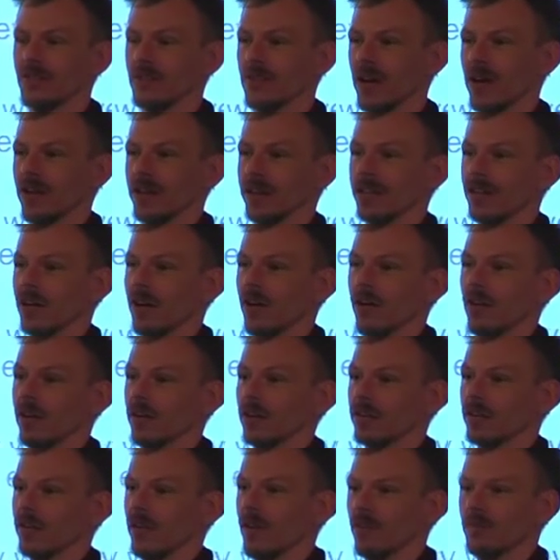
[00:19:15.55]
running
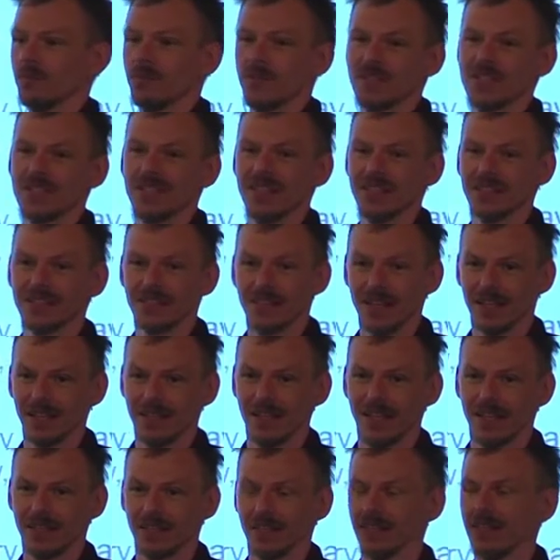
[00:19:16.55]
on machines like
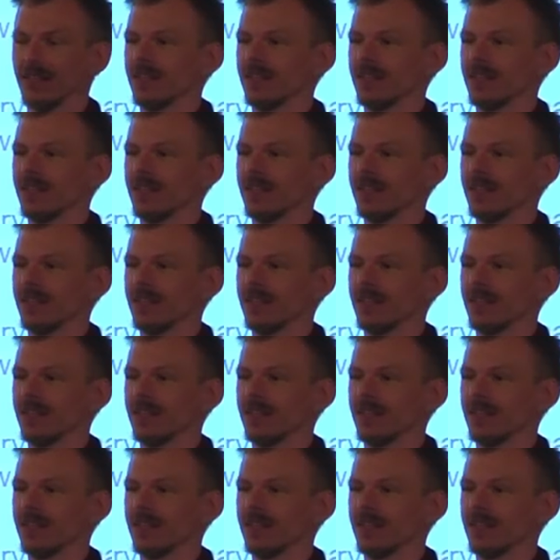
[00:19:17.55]
that,